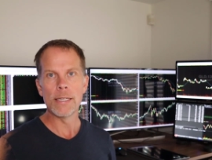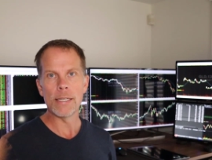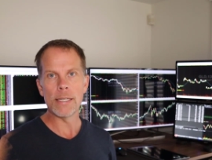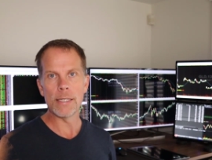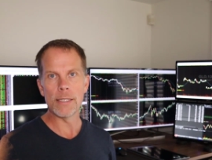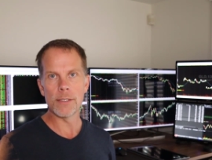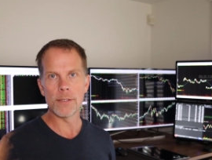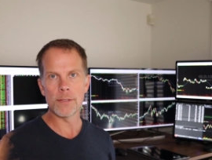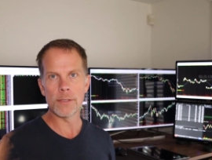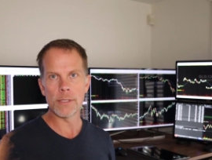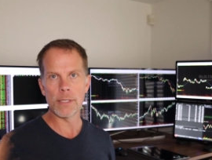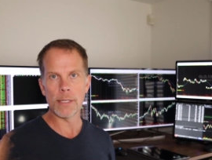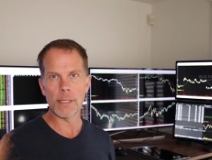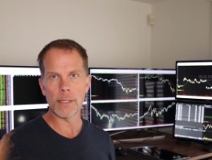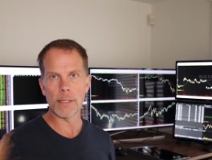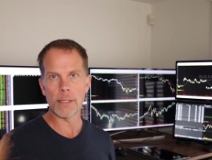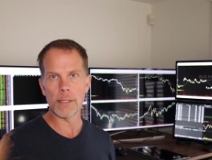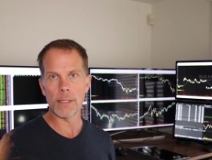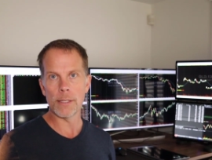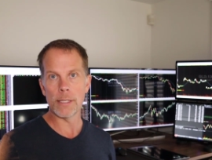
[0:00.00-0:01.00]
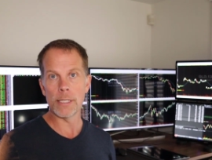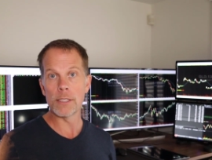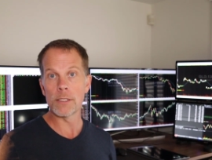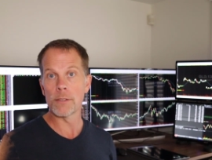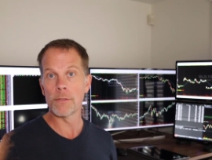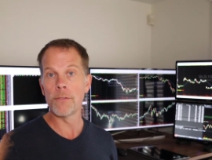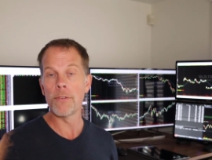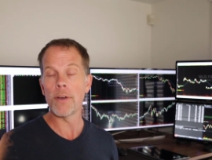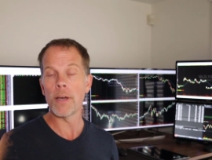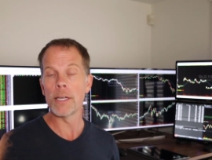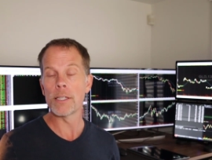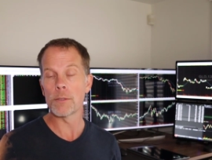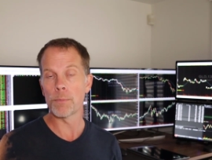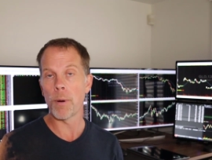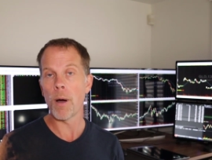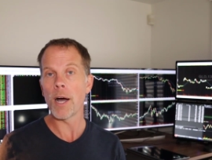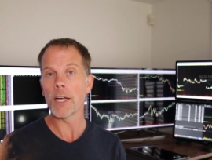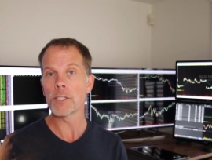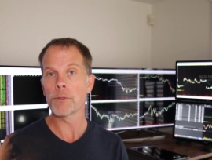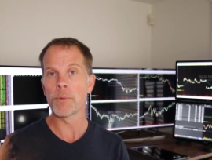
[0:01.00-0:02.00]
is it's a it's
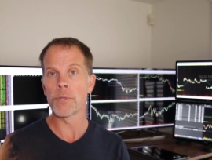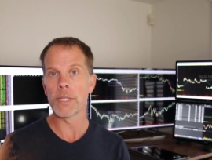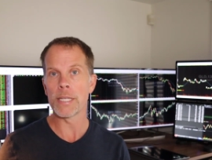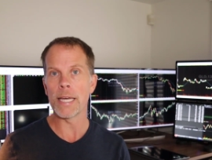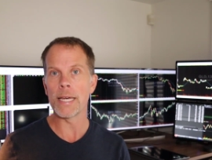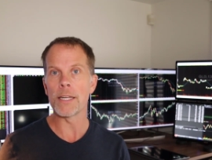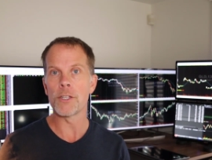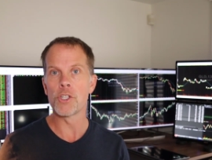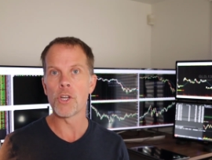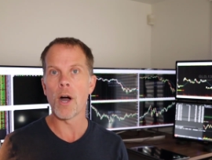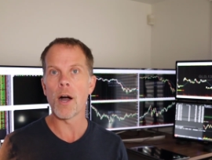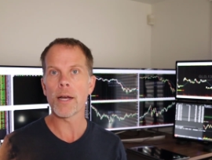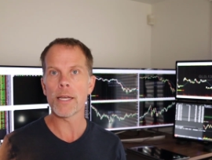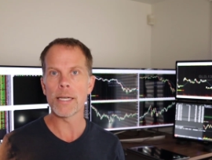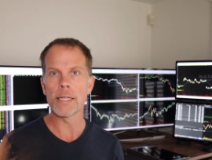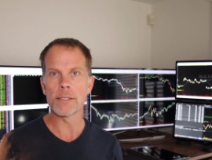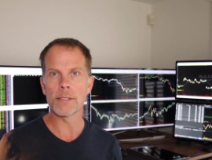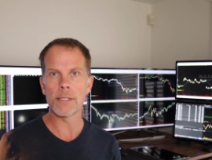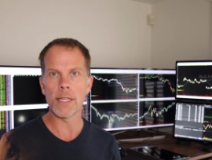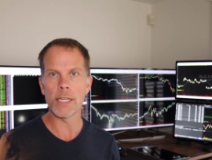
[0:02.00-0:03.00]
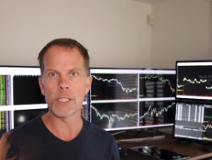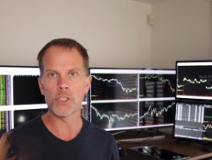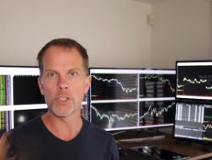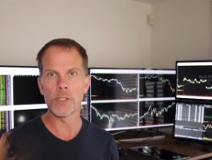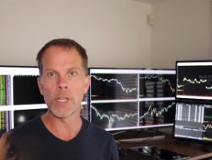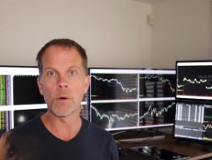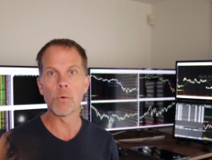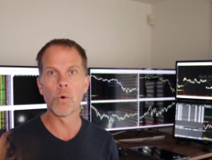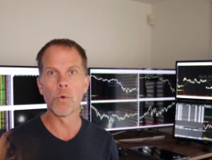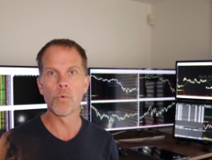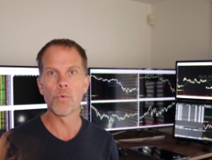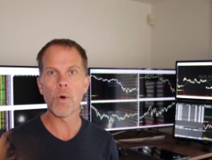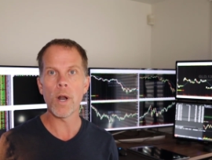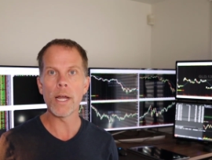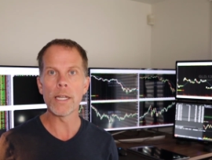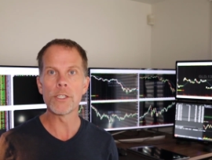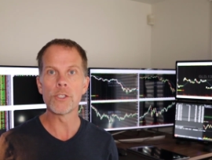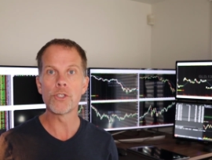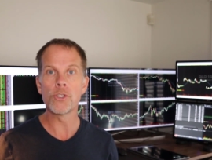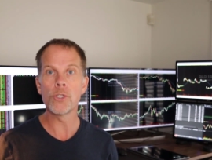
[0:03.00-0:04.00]
possible to get a docking station that will
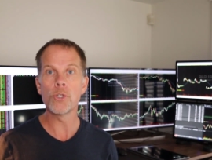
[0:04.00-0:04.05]
run